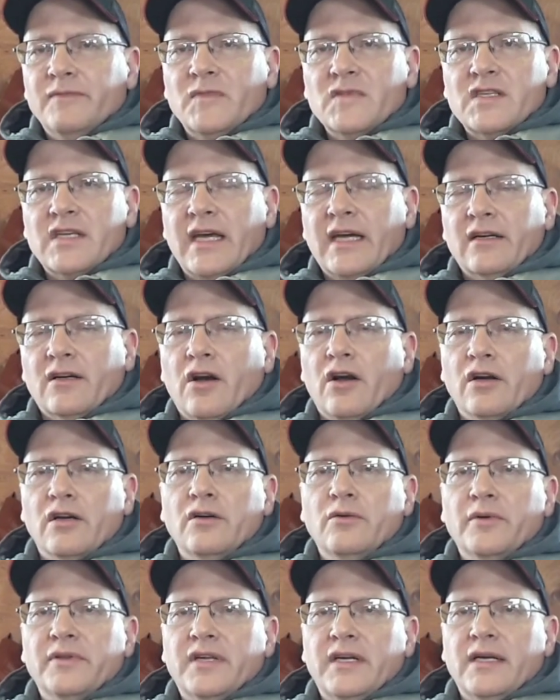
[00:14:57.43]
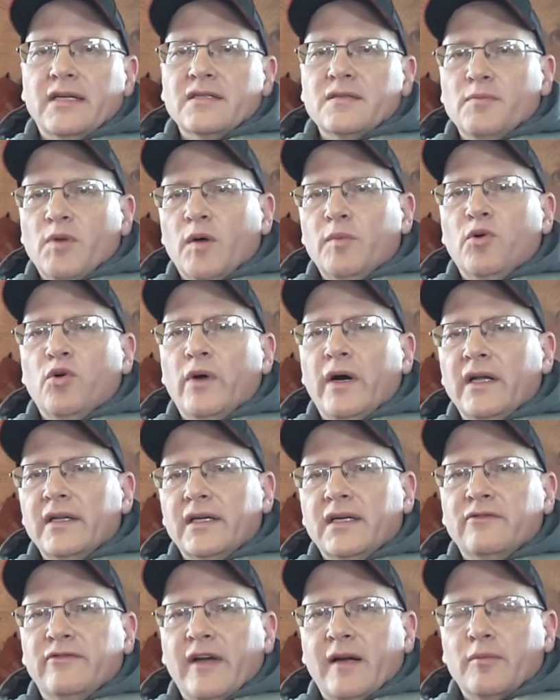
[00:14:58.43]
Kent Gardner with Kent's Mobile
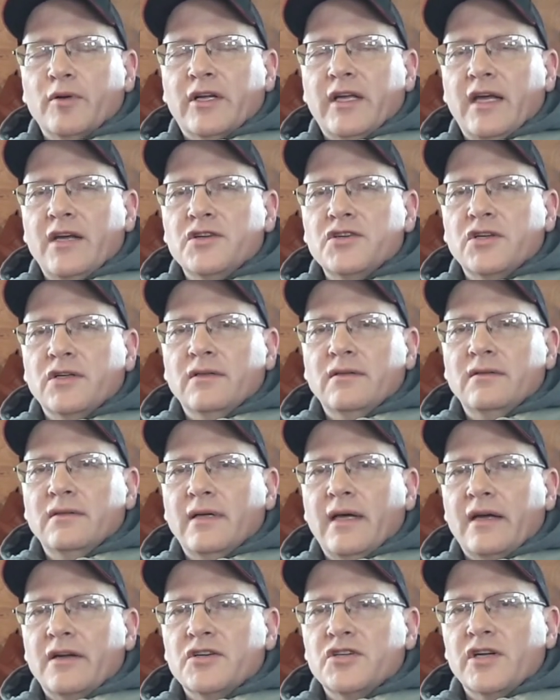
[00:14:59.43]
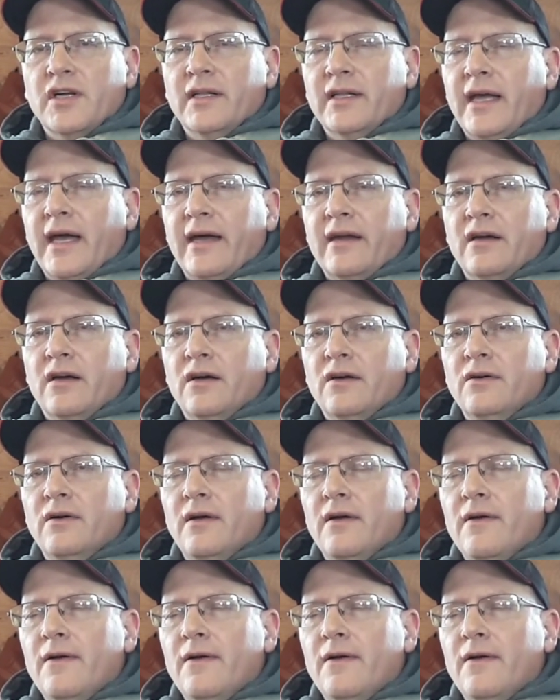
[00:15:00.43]
Welding and Fabrication out of Shelley, Idaho.